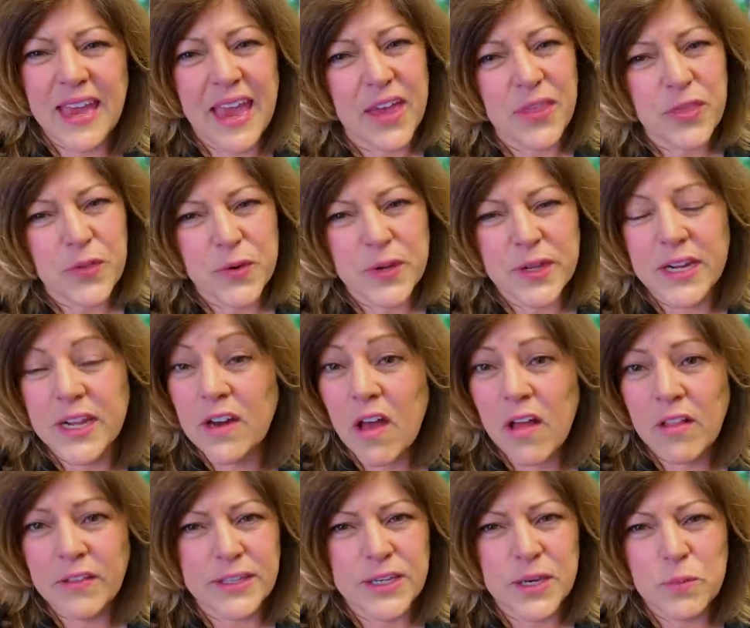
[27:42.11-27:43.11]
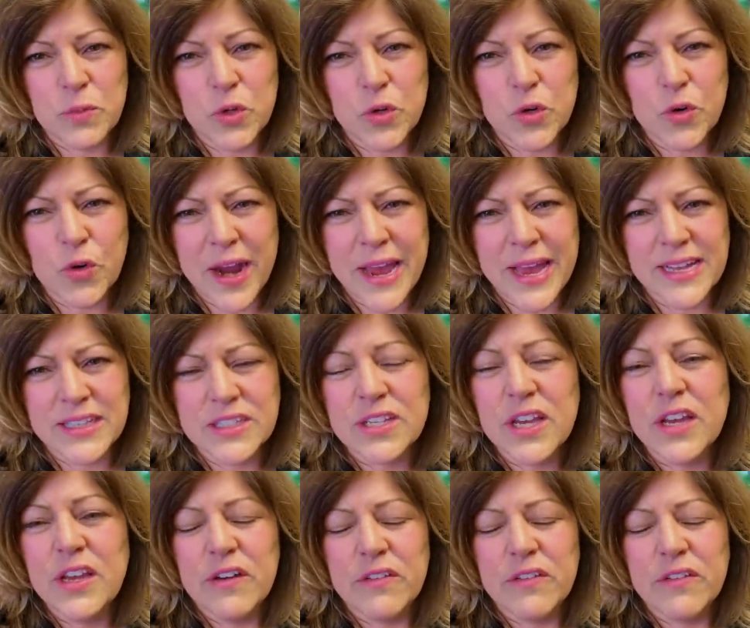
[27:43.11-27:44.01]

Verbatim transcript: Catherine, and all EMU grads